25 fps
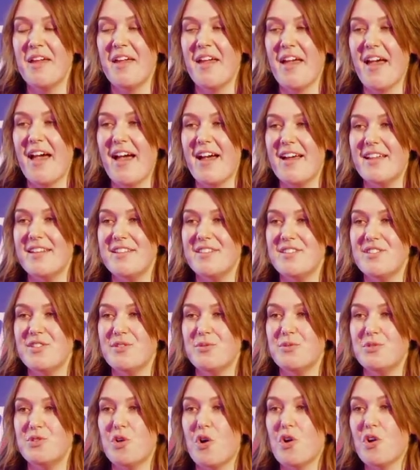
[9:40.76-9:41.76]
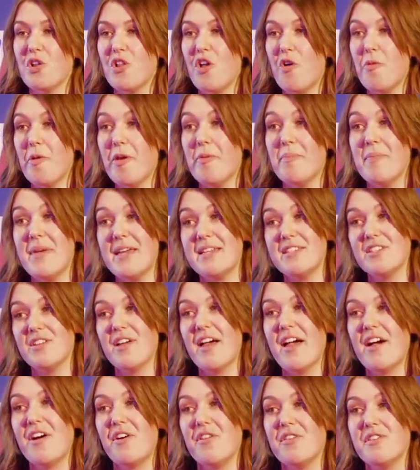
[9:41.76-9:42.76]
and, you know, talk a lot about mental
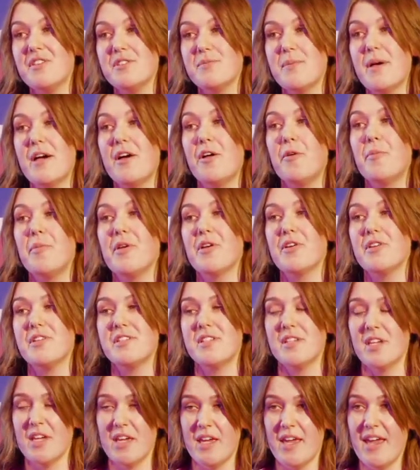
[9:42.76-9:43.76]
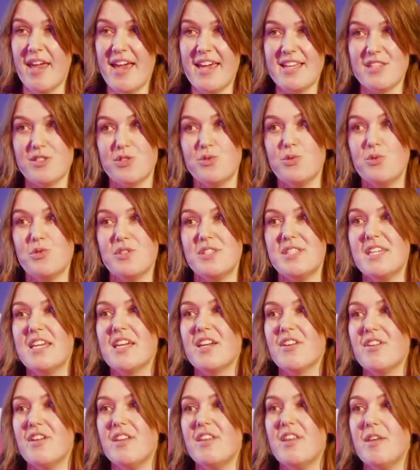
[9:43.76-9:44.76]
health as well, because it's no
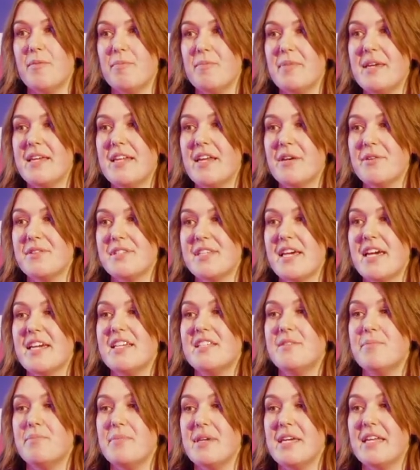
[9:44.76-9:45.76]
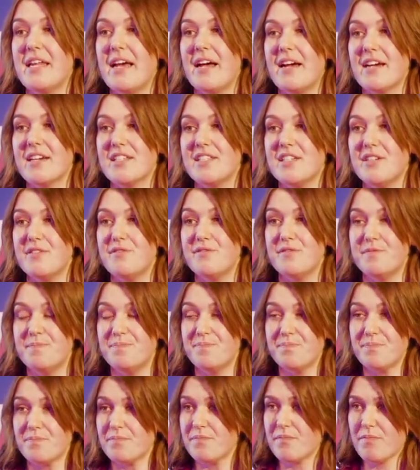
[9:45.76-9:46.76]
secret that being outside and being active
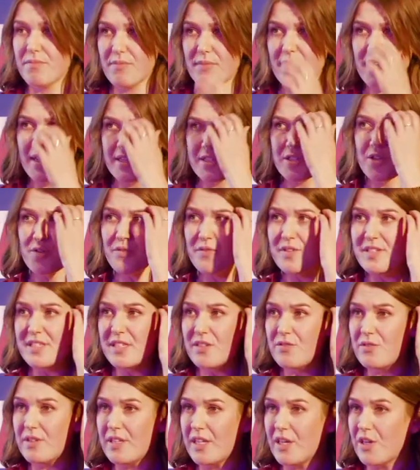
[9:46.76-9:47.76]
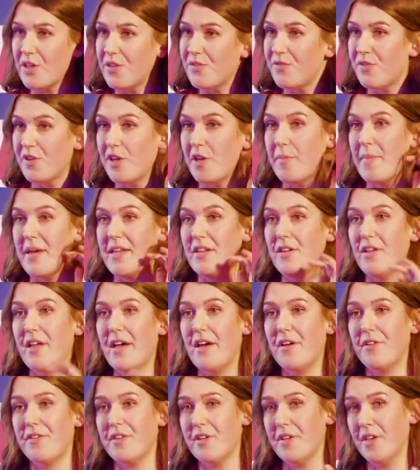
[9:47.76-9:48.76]
is obviously really good for your mental
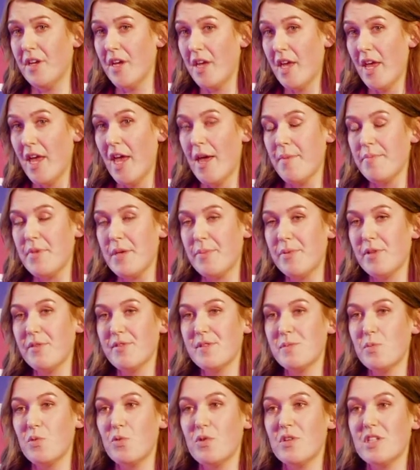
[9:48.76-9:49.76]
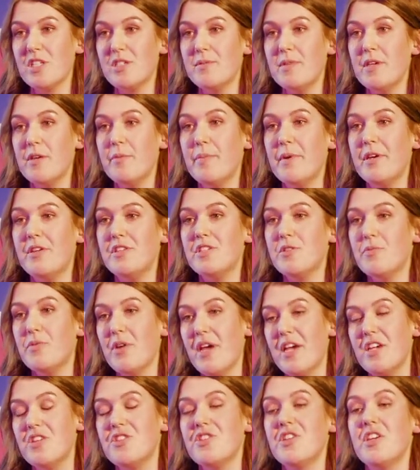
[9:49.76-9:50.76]
health. And people have spoken to me about
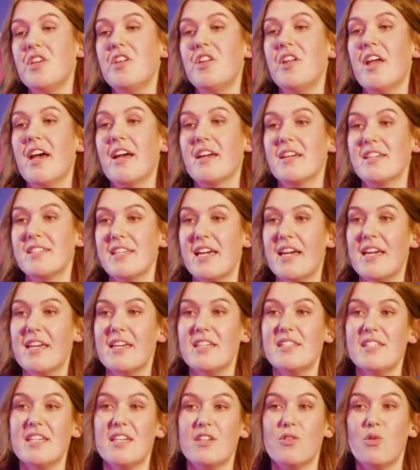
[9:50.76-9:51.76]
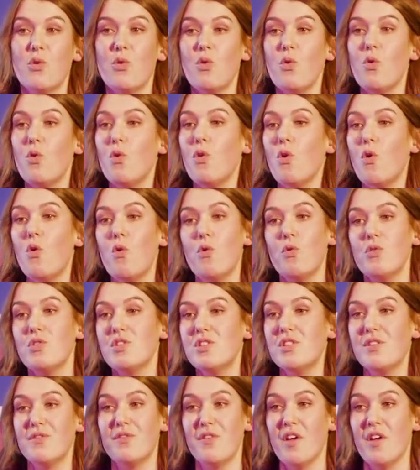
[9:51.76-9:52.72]
depression, anxiety, and a whole host of